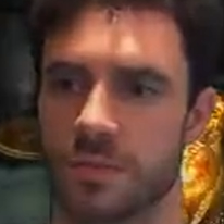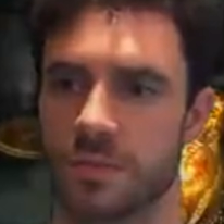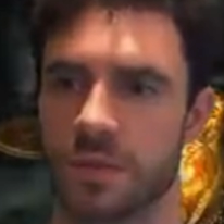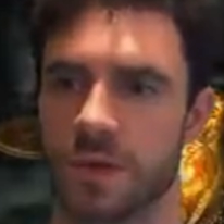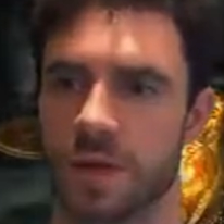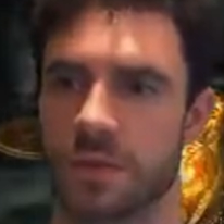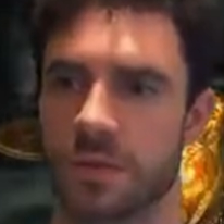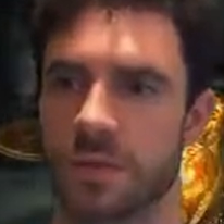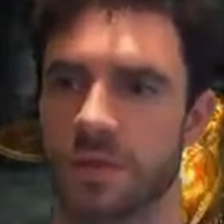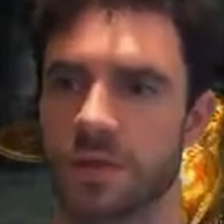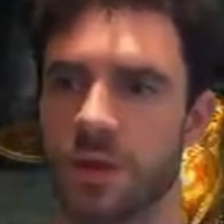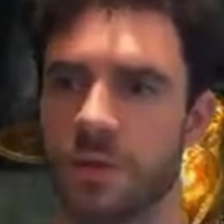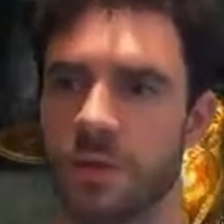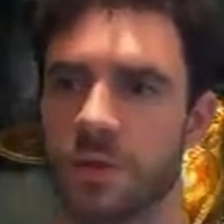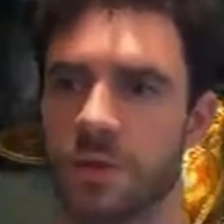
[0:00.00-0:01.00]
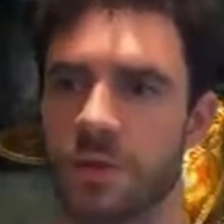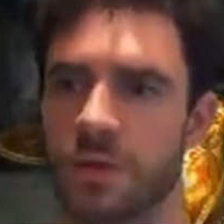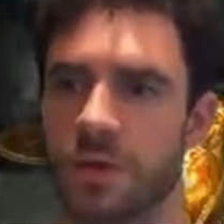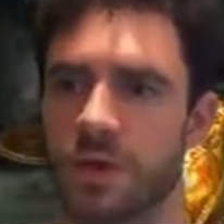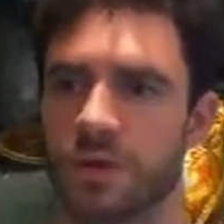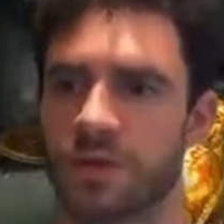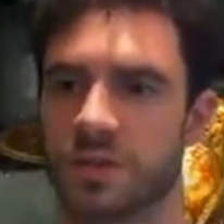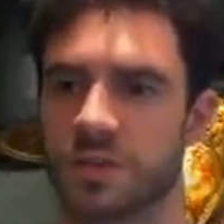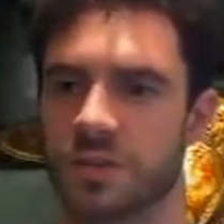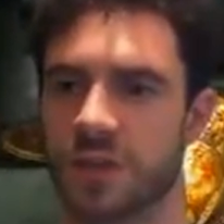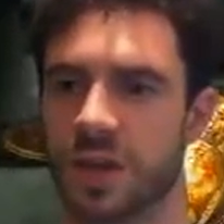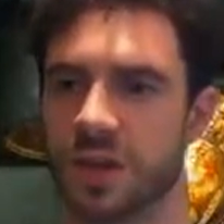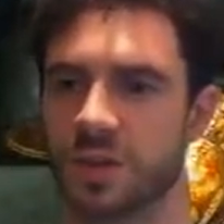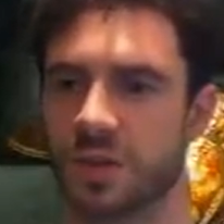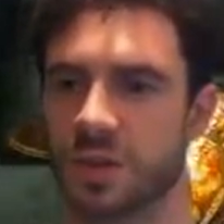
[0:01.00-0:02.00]
I've got to open this
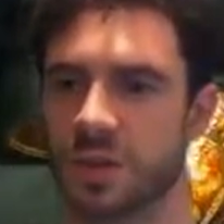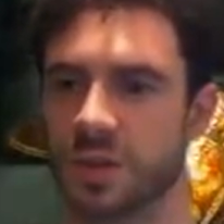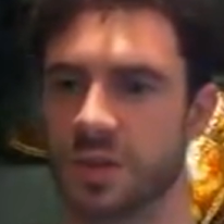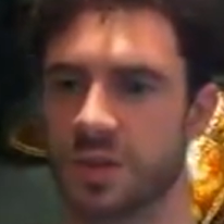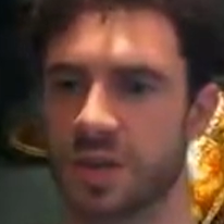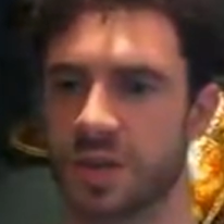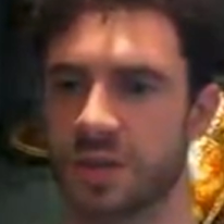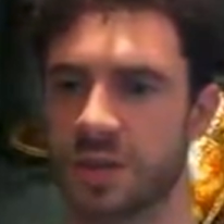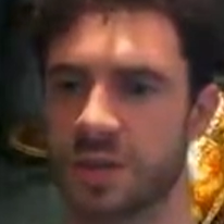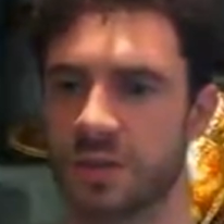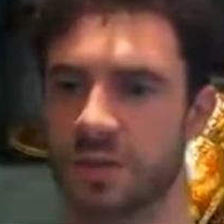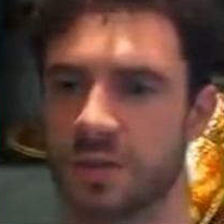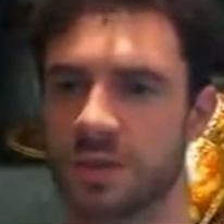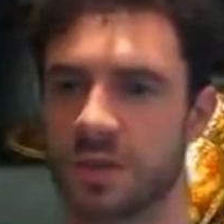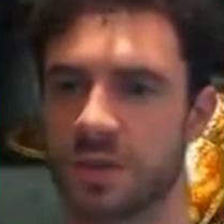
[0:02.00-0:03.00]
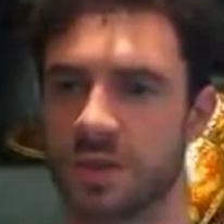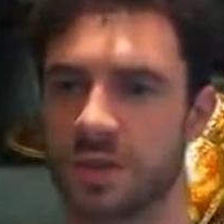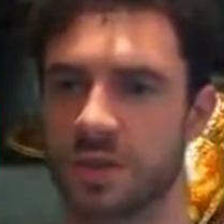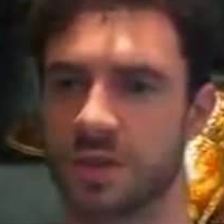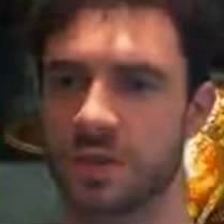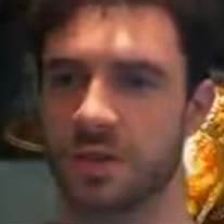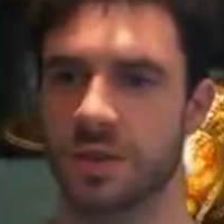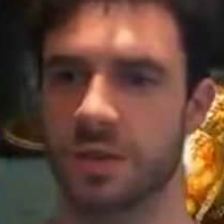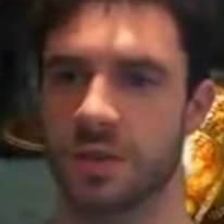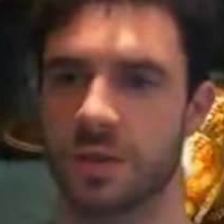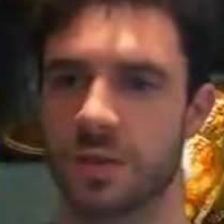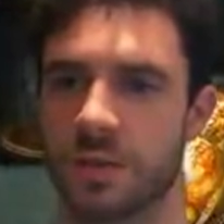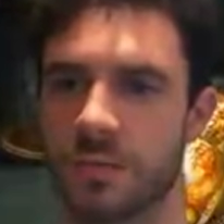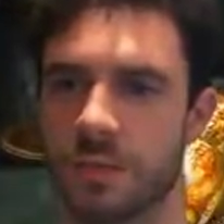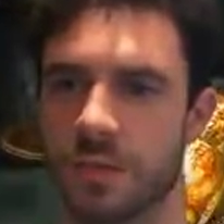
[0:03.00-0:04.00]
statue. This statue has to be turned.
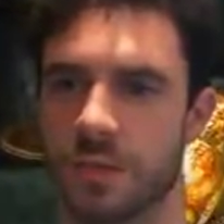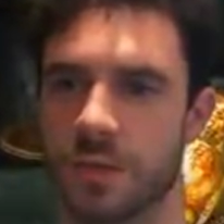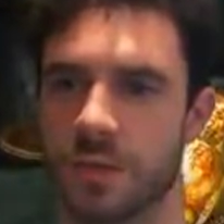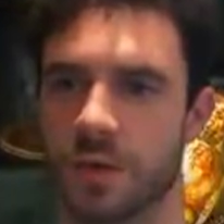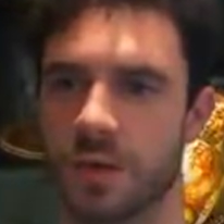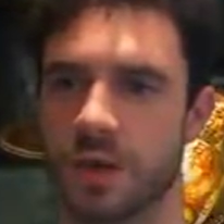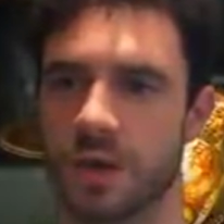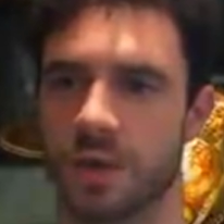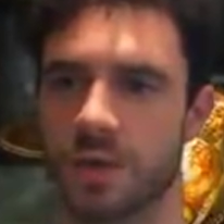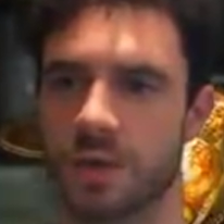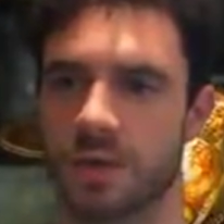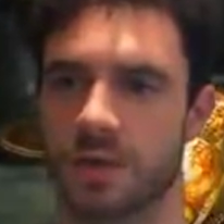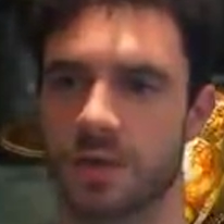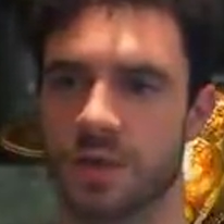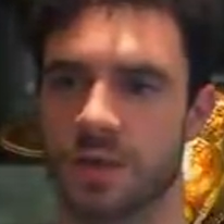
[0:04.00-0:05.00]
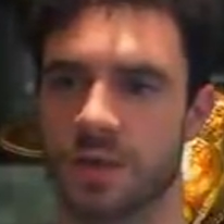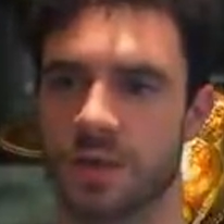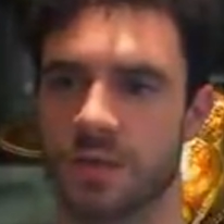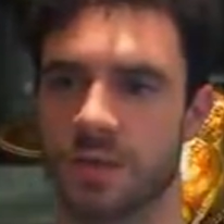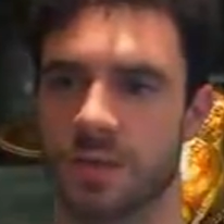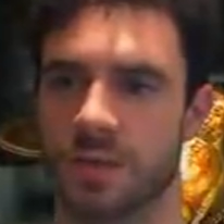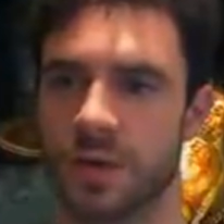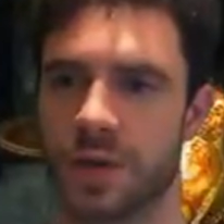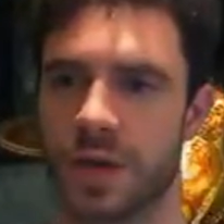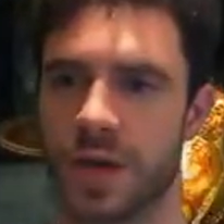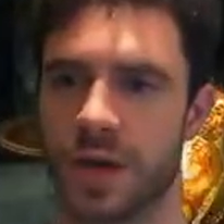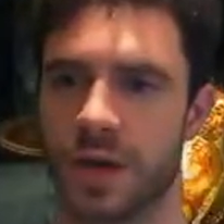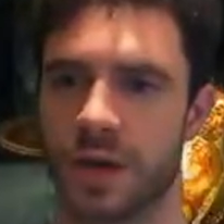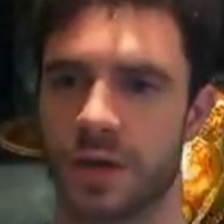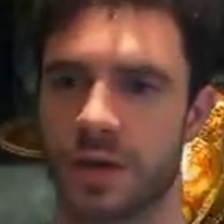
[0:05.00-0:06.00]
But where is the lever
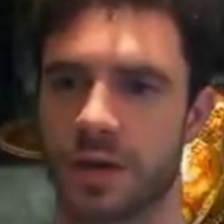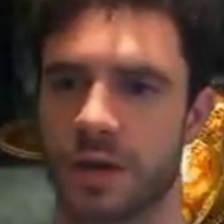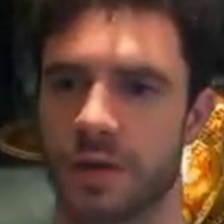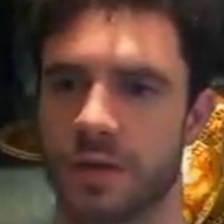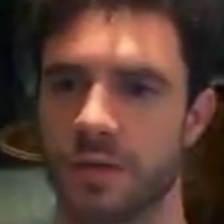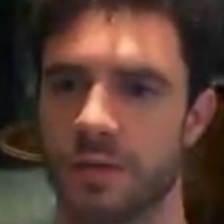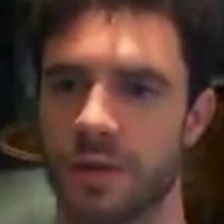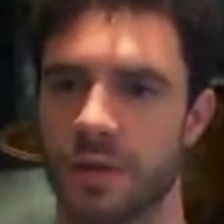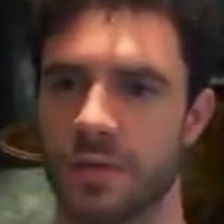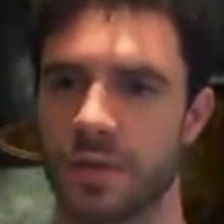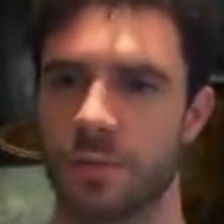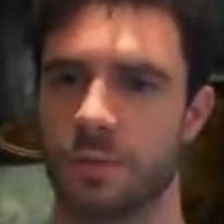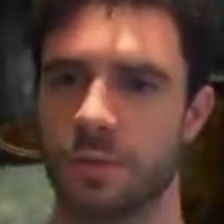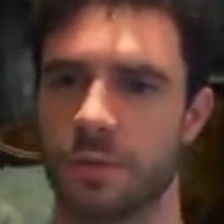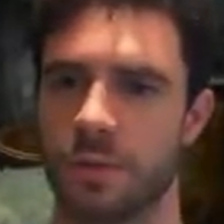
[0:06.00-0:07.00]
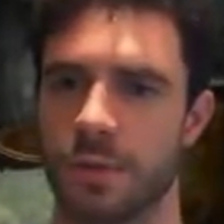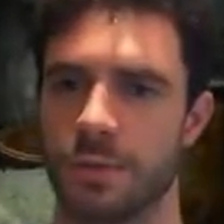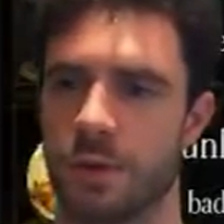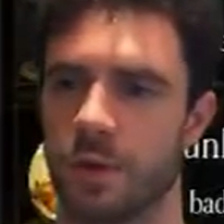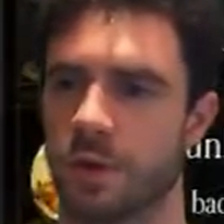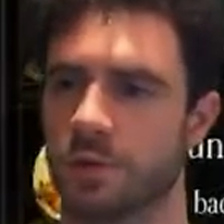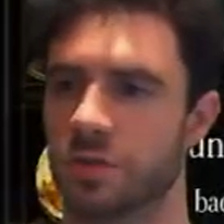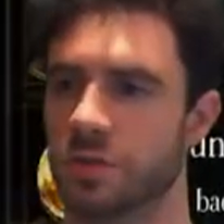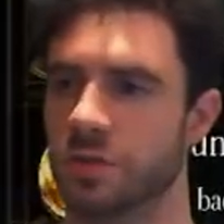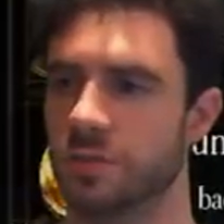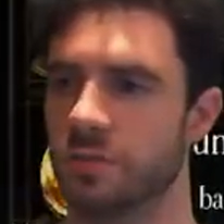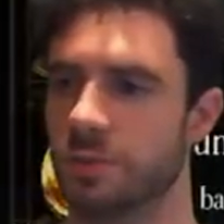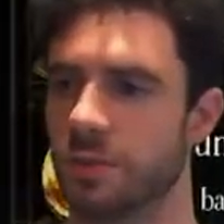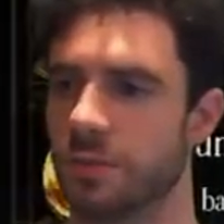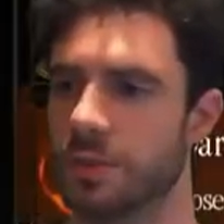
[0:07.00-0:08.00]
again? Do I have any blooming moss? Because
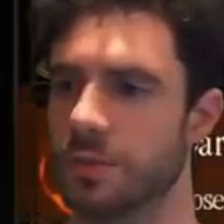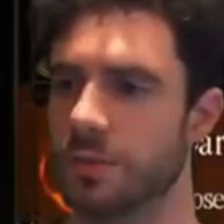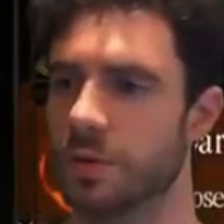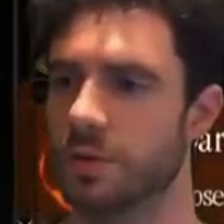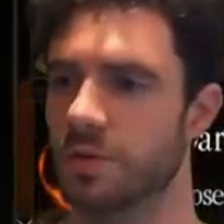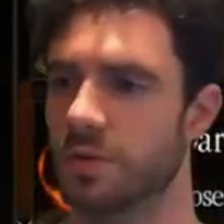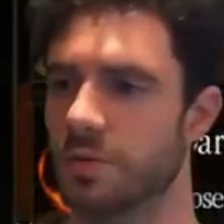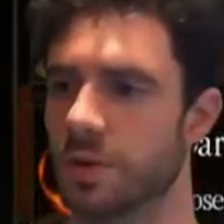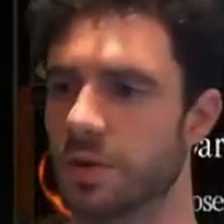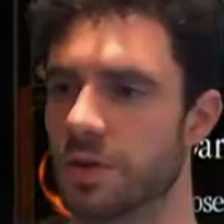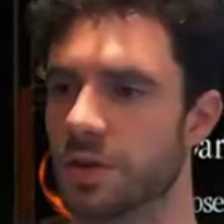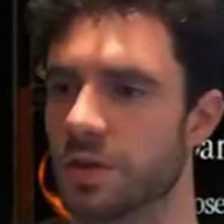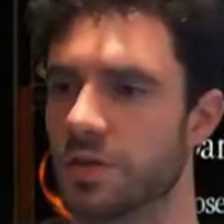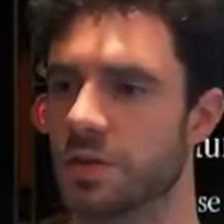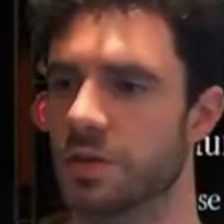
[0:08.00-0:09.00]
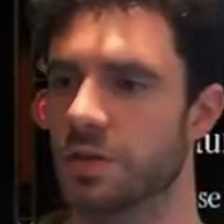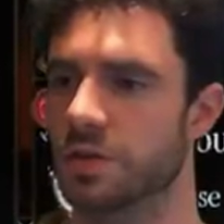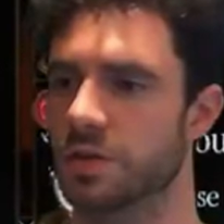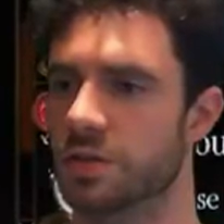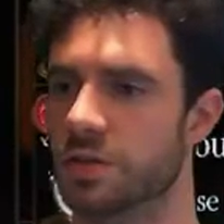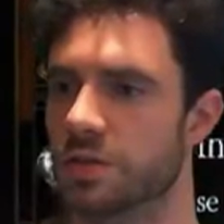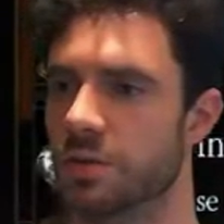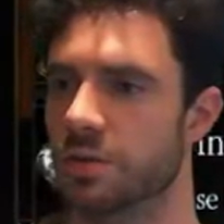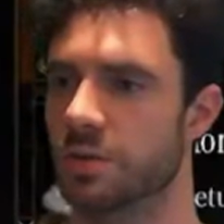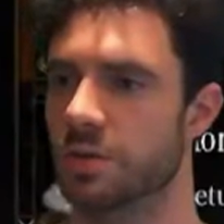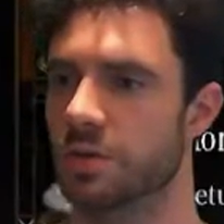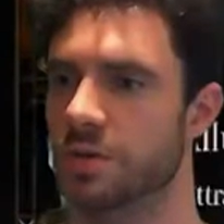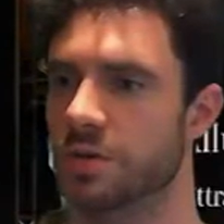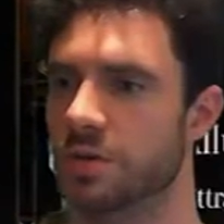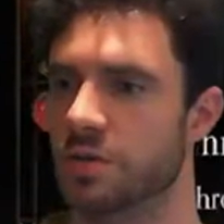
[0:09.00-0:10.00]
blooming moss is what I need to use to stop
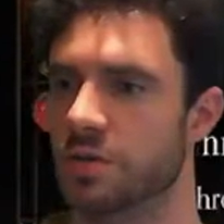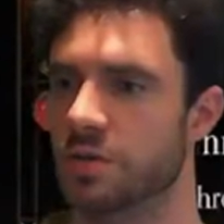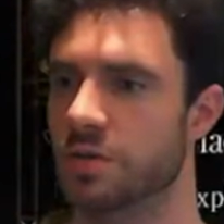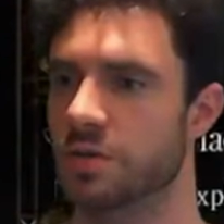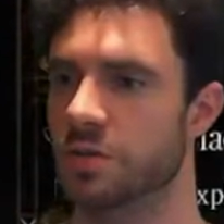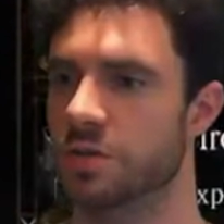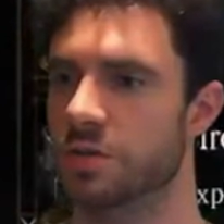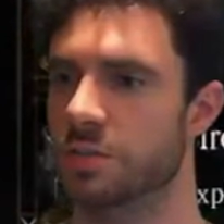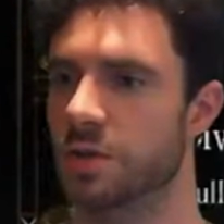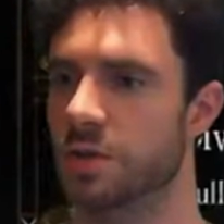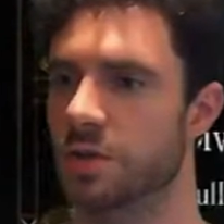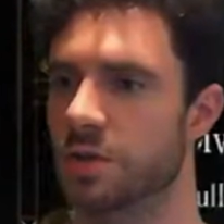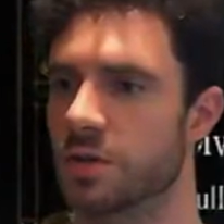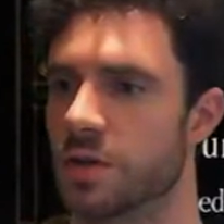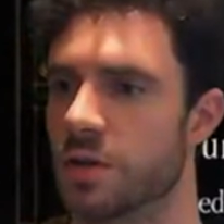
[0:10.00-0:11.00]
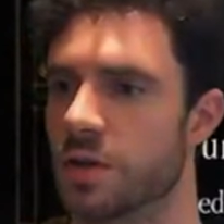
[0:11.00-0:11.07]
this stupid...